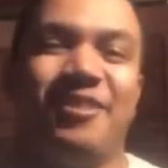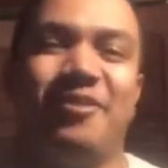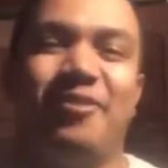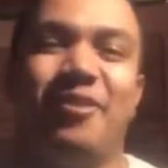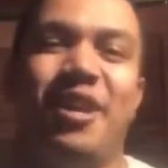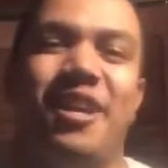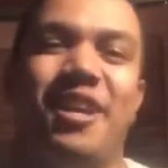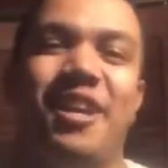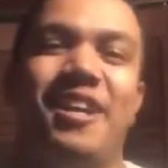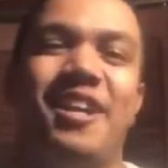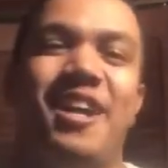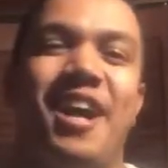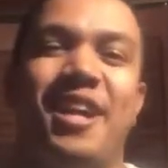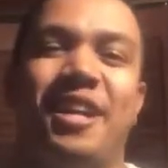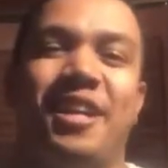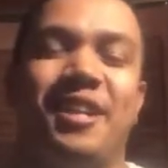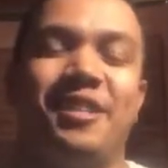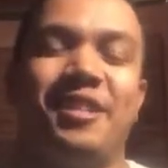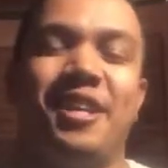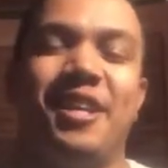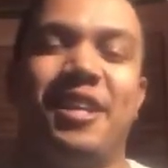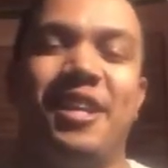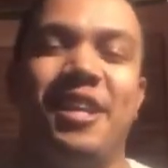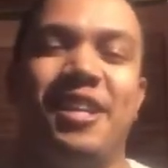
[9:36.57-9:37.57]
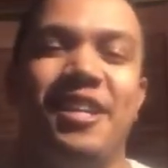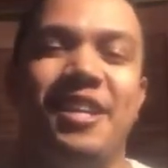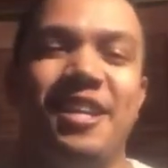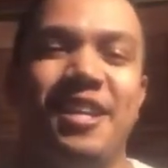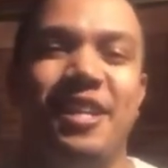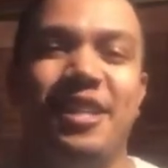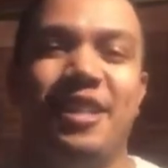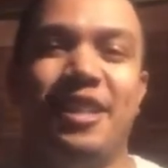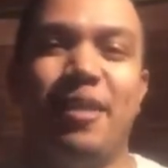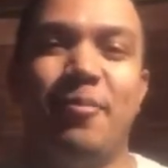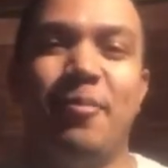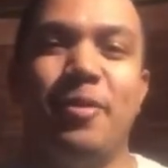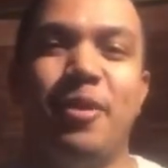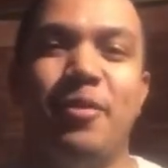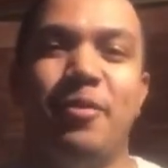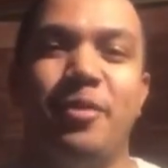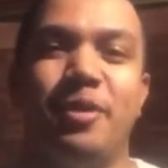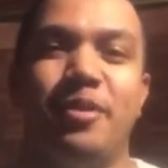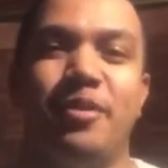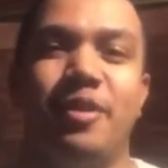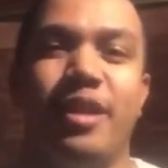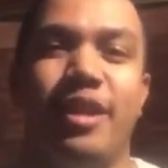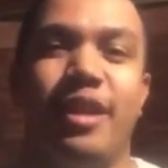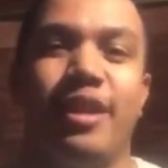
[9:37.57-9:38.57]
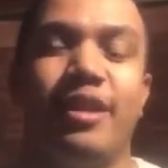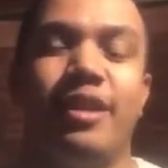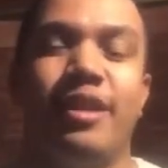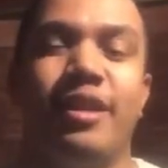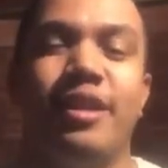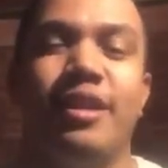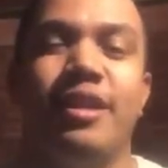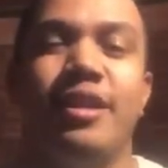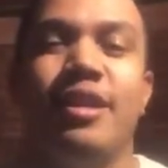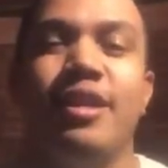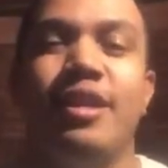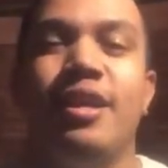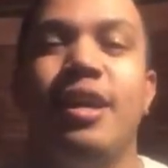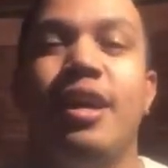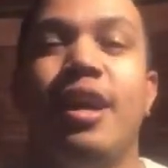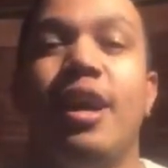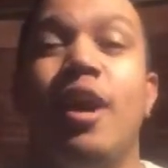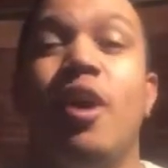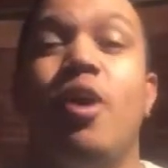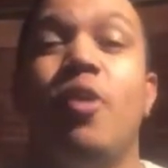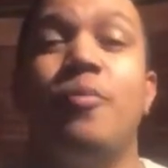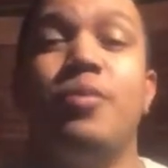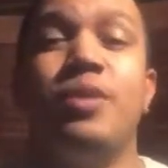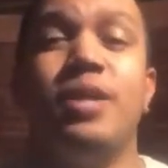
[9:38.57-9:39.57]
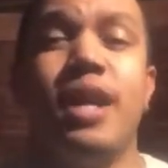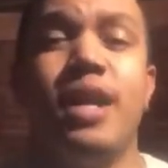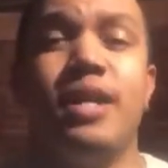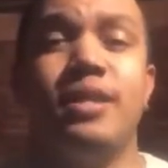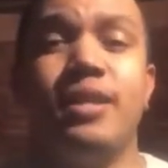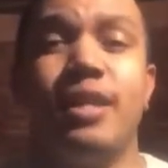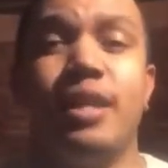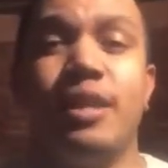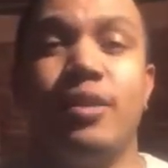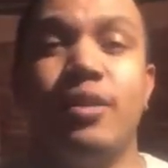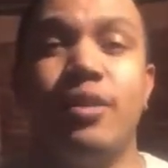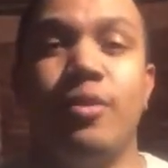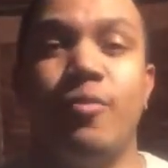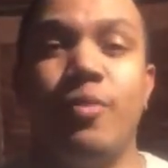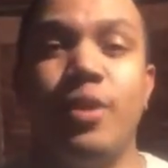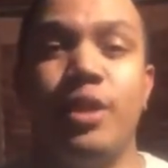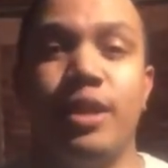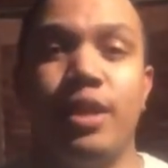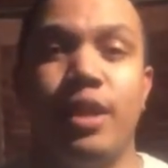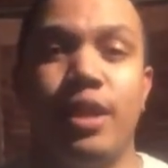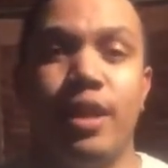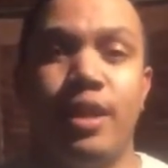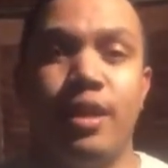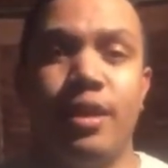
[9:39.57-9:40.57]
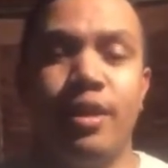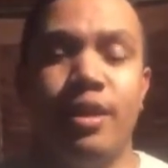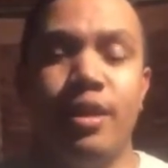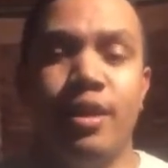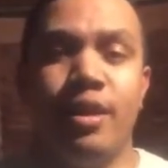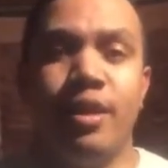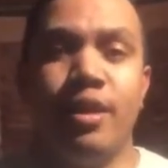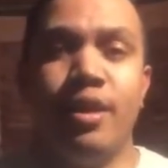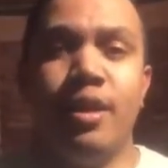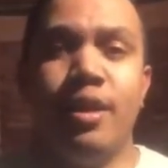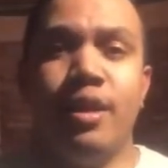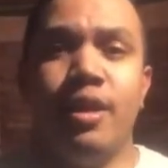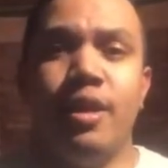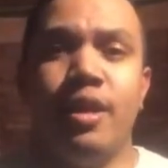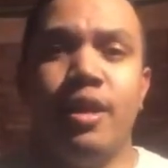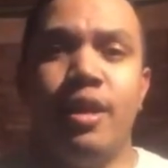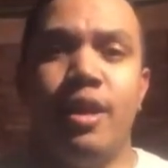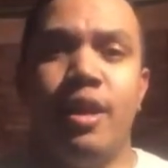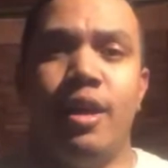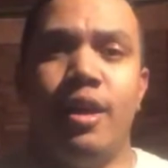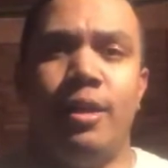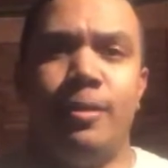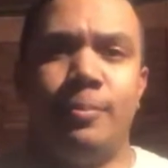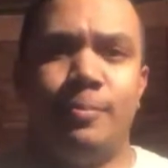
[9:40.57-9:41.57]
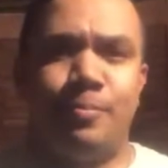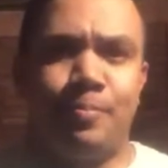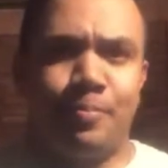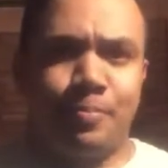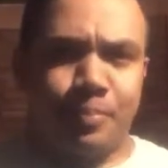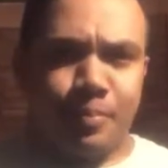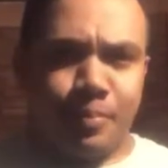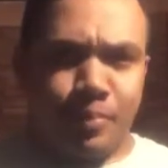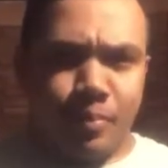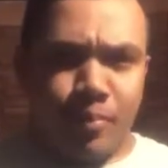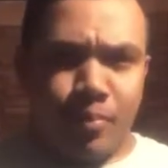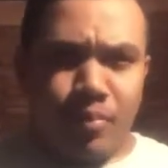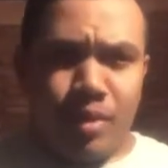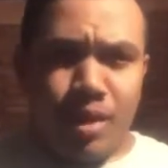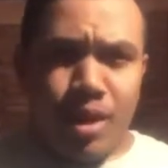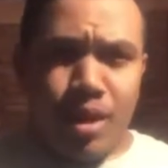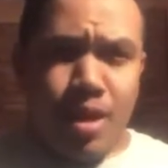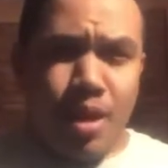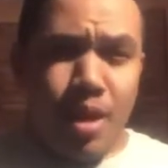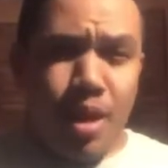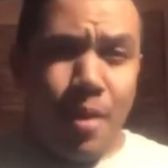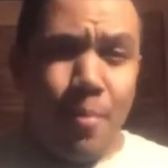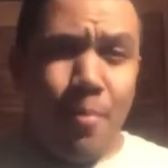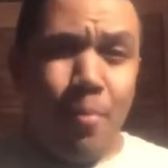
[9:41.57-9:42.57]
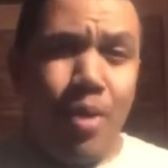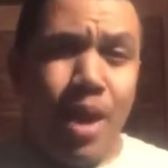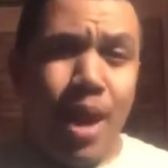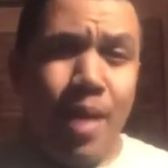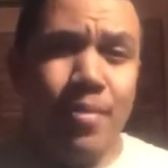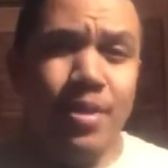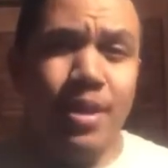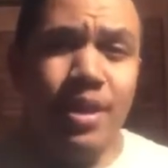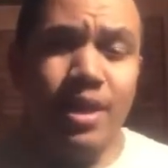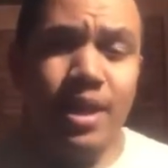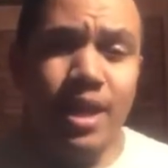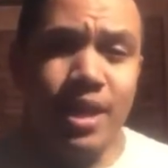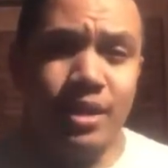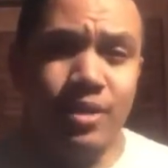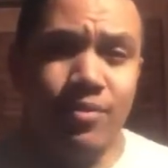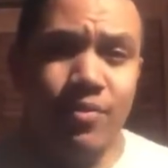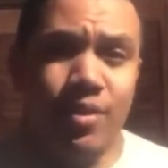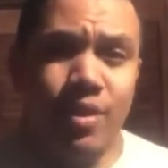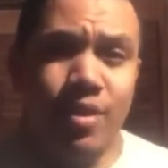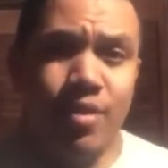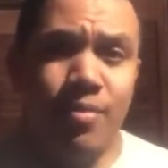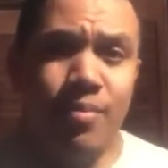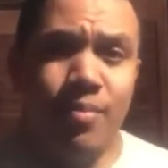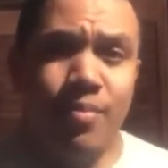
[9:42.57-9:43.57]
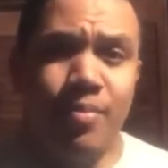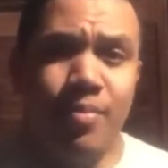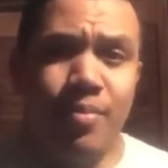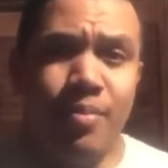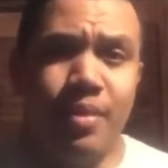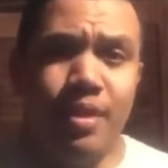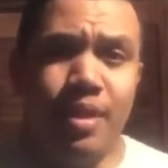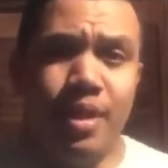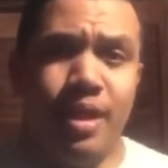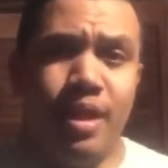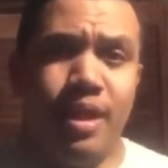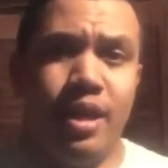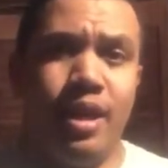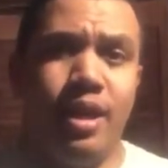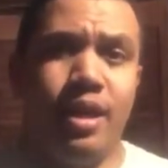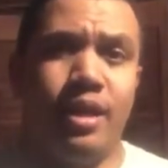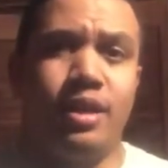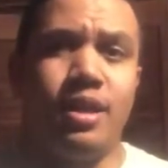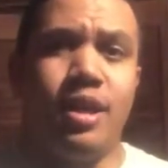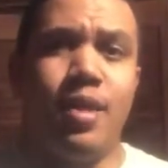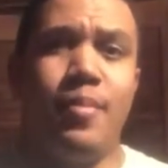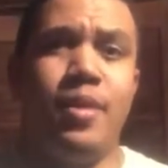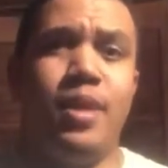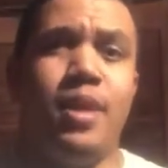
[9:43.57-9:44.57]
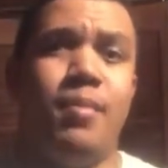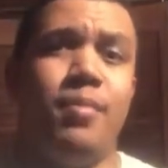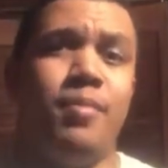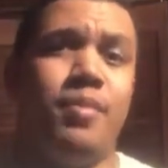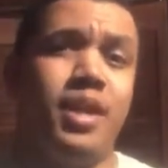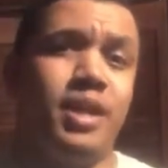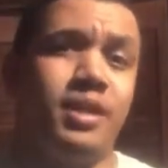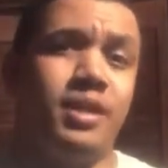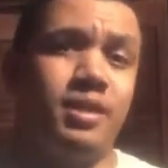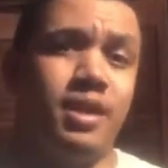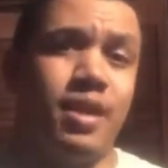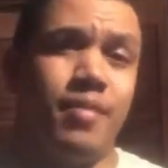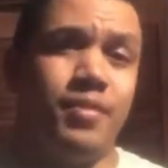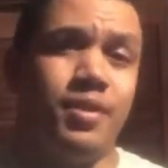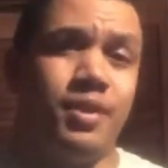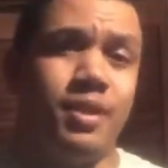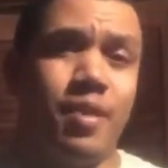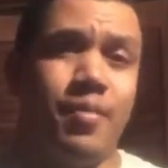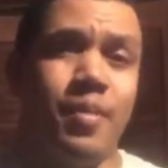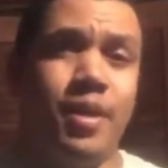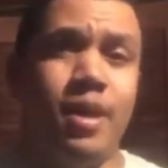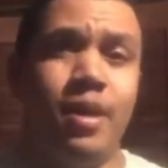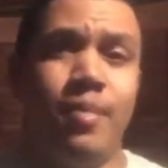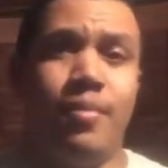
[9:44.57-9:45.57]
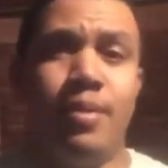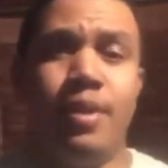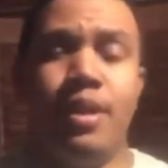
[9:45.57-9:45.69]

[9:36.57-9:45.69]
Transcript: I can take it. Let me know what you think. I hope you guys had a good weekend. Probably the next film coming up, Thanksgiving's coming up.